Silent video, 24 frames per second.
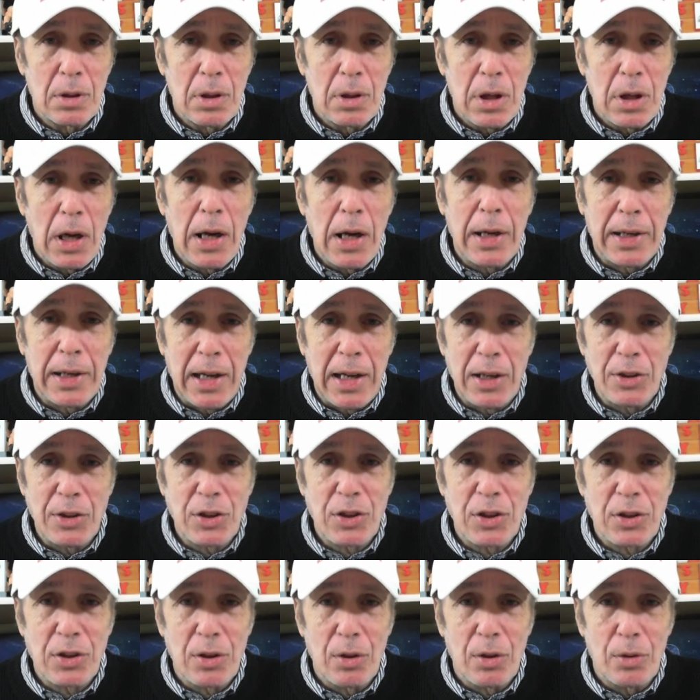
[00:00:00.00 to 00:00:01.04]

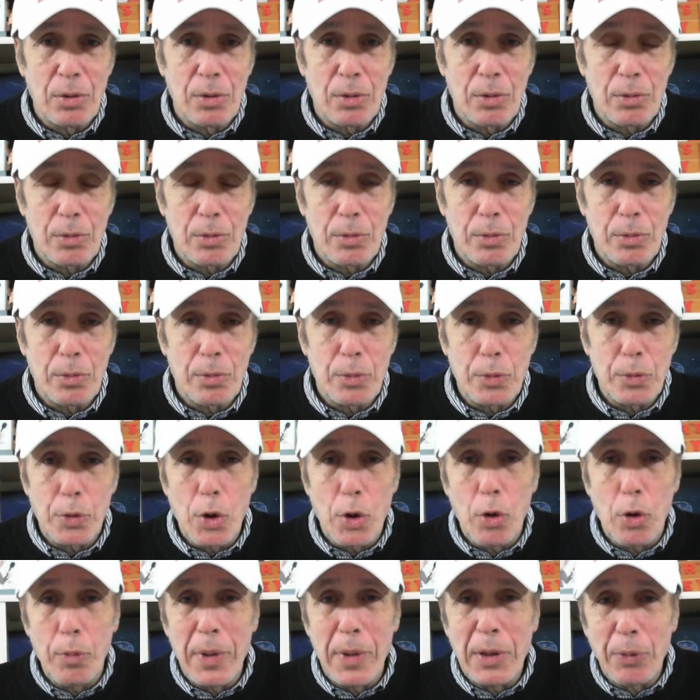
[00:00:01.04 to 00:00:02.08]
against
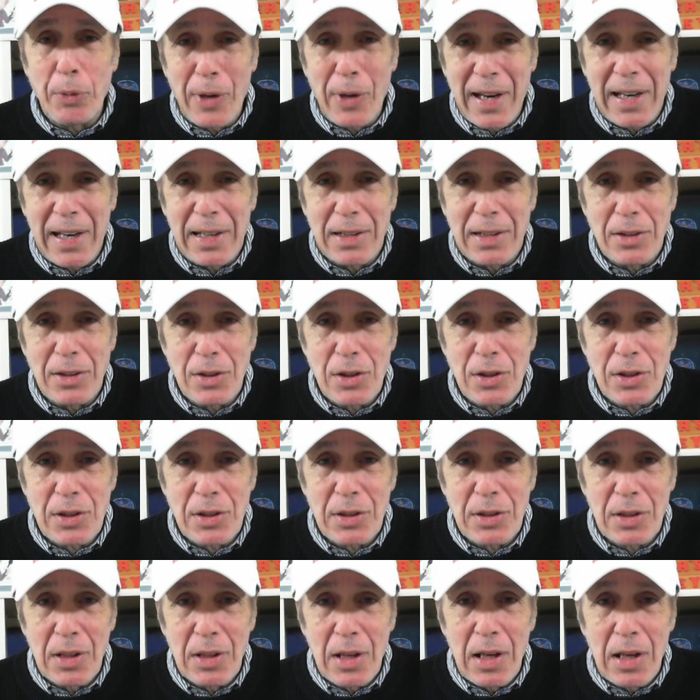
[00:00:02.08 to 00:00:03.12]
Roman Reigns
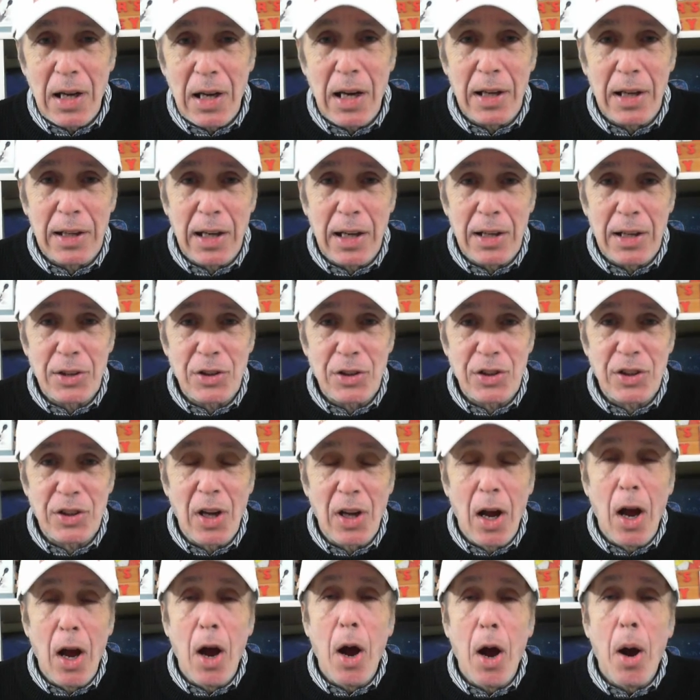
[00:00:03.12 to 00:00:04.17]
against
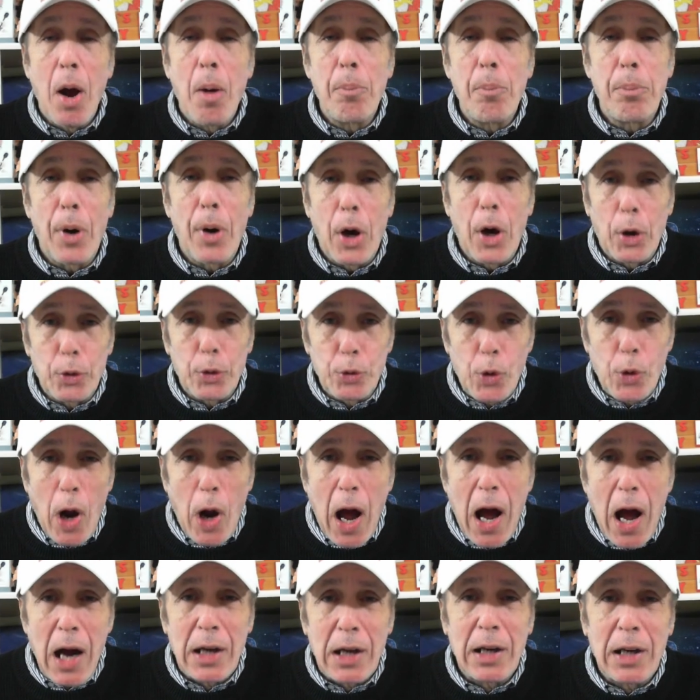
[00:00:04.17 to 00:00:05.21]

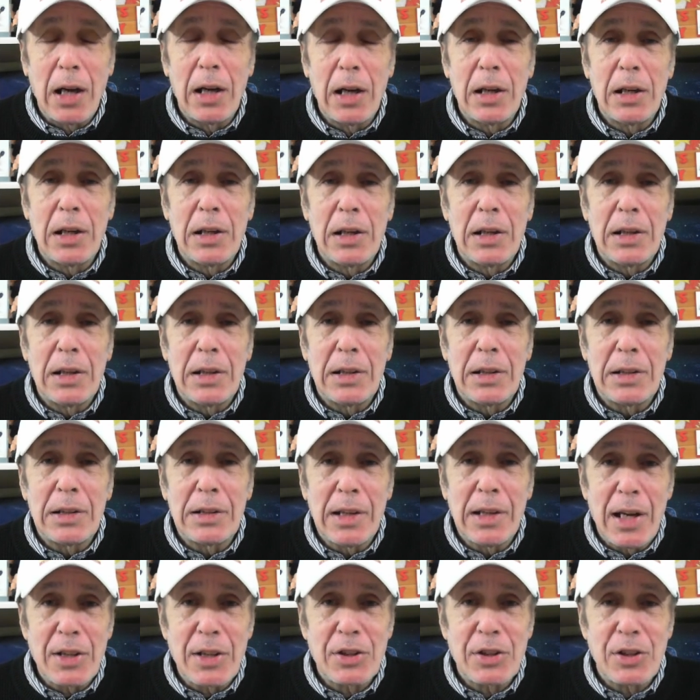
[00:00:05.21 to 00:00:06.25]
Brock
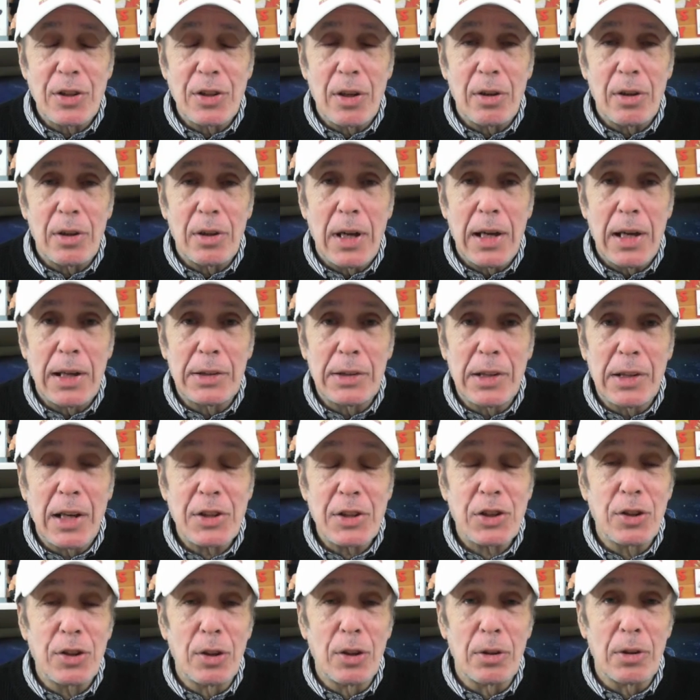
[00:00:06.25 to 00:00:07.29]
Lesnar. And
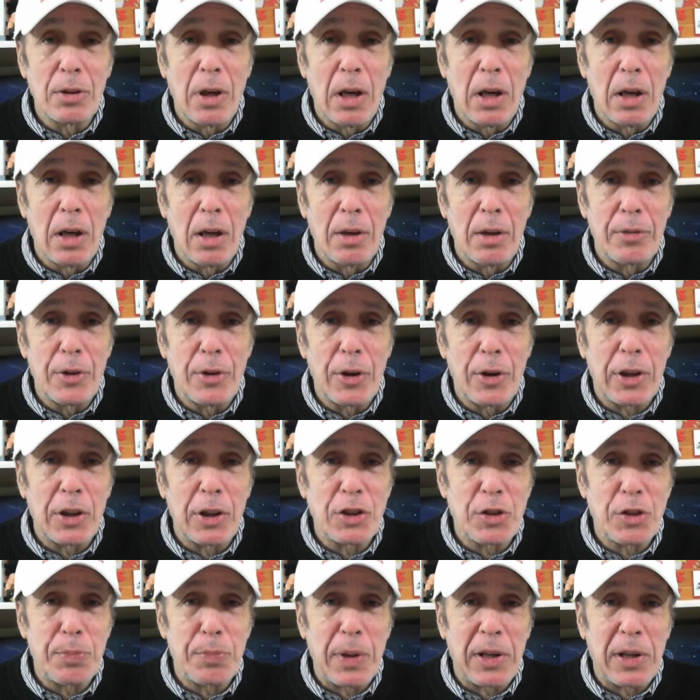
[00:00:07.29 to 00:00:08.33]
Lesnar, very
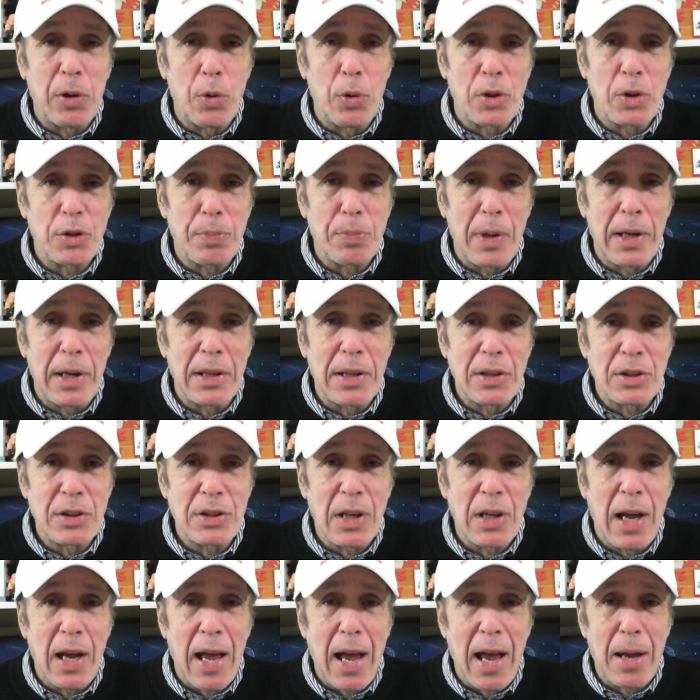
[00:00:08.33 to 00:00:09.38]
conspicuous by his
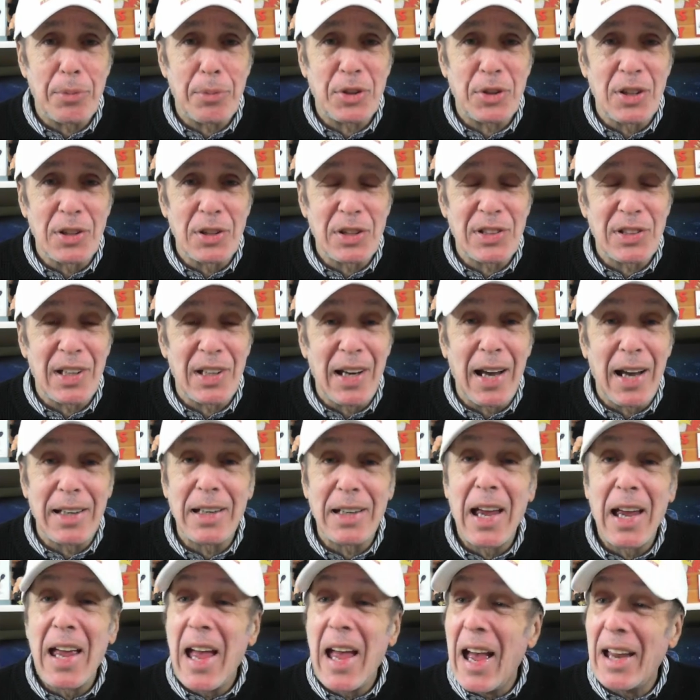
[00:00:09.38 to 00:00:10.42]
absence tonight.
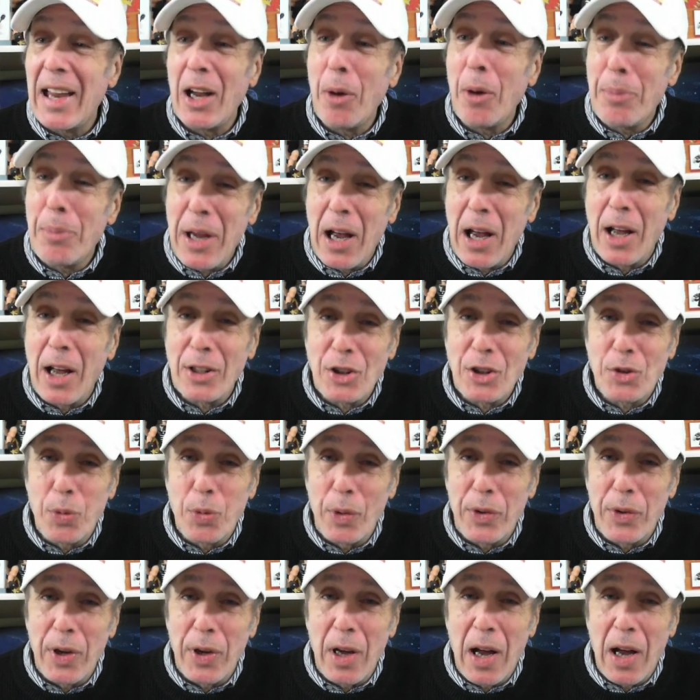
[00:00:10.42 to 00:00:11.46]
And I'll be honest
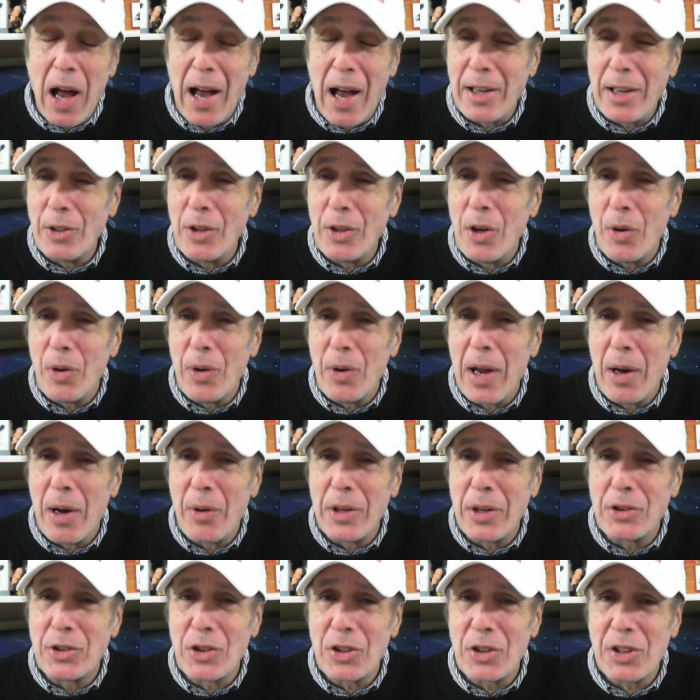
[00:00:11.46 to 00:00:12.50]
with you, I don't know how he
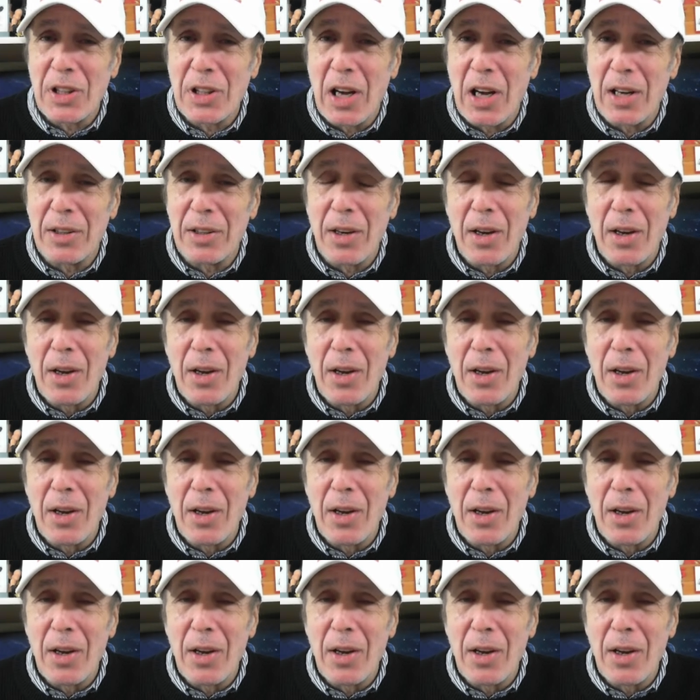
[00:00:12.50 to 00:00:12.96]
just got